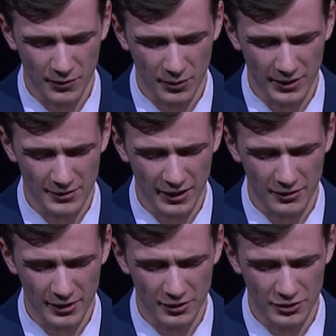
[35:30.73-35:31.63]

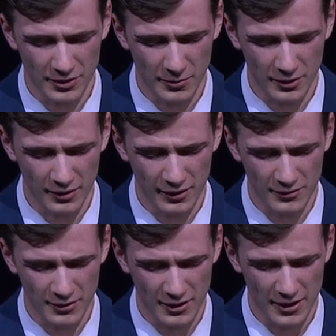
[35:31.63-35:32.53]
Christ-like leadership in our
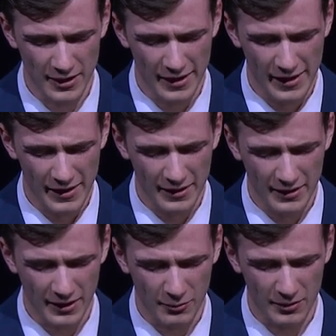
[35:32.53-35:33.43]
lives,
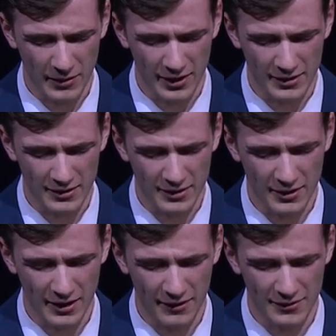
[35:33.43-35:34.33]
that we might
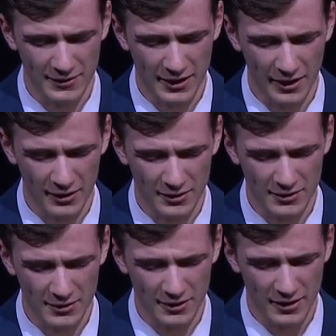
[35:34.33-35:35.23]
have
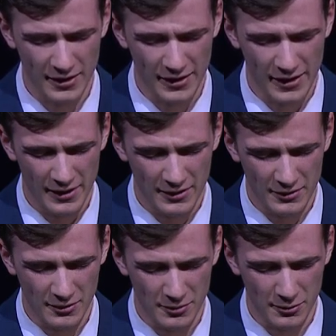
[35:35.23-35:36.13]
desires
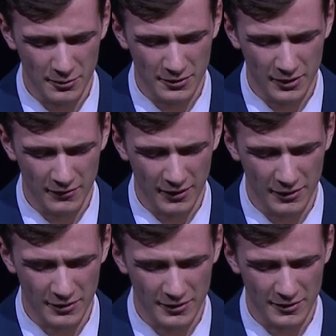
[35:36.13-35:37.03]
to serve
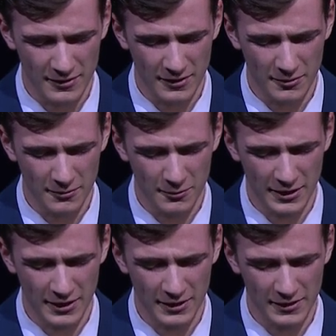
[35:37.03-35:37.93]
others, that
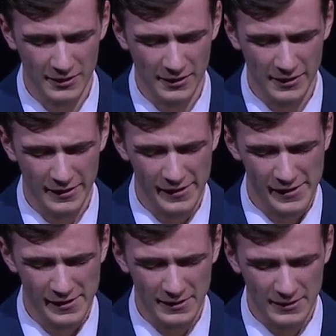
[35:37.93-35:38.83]
we
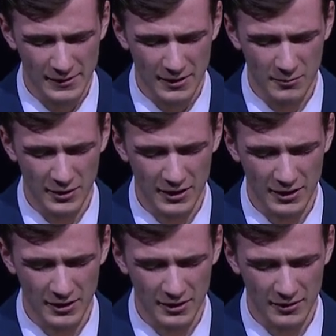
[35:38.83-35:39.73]
can
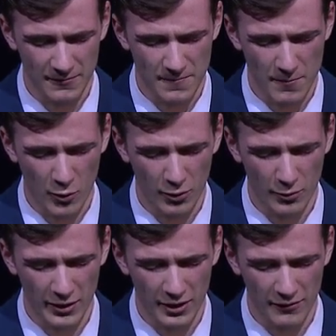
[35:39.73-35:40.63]
be more
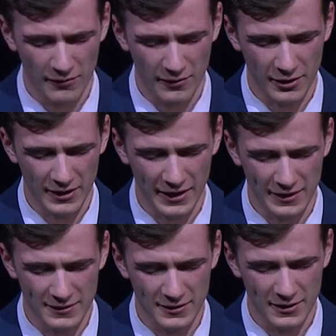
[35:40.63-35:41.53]
aware of their
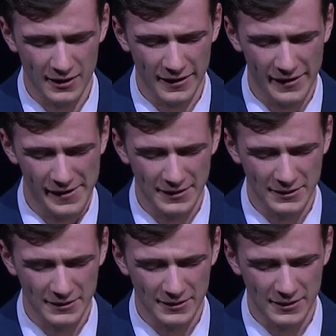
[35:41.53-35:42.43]
needs,
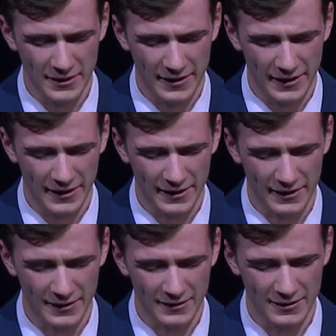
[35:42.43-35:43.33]

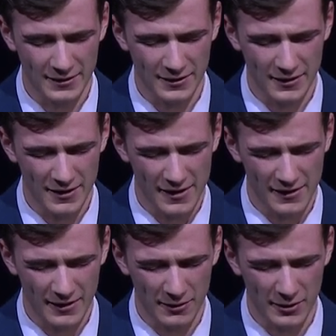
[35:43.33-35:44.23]
and
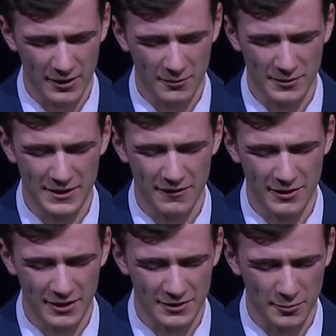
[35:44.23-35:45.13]
that we can
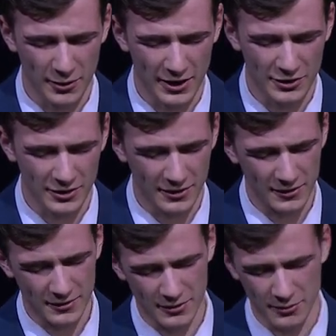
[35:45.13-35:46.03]
receive the
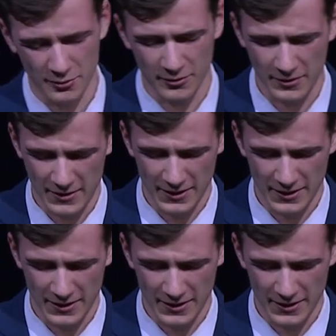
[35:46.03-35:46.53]
inspiration to